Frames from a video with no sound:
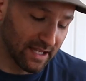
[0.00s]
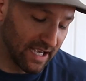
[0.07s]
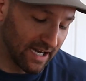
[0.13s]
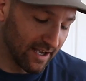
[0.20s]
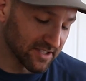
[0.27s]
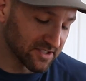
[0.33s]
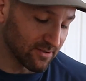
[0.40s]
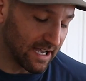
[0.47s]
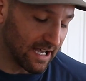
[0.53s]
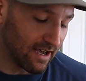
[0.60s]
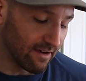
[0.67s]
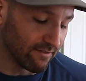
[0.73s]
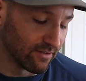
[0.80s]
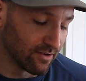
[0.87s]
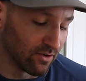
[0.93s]
and I also
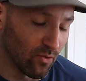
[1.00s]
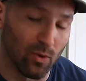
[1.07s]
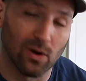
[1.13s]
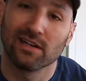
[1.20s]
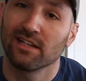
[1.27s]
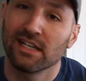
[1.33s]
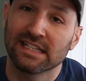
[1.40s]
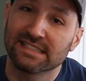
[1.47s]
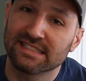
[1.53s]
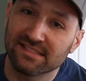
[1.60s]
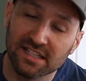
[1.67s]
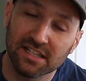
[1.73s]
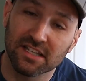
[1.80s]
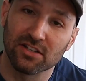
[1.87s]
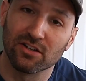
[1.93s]
have one
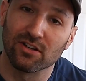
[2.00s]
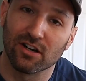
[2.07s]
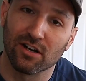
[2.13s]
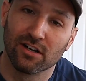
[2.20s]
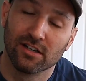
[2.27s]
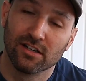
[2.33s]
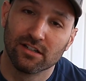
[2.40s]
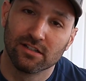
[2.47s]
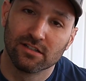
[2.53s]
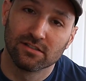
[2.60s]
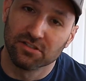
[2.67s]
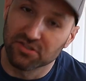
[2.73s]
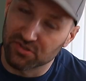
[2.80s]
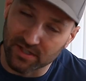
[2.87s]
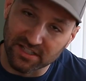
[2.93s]
singular
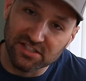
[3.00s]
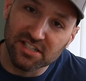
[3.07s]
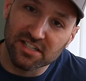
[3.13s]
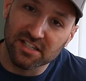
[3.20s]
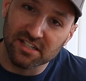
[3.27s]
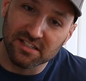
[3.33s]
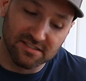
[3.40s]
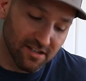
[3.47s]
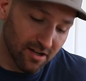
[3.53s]
string cheese.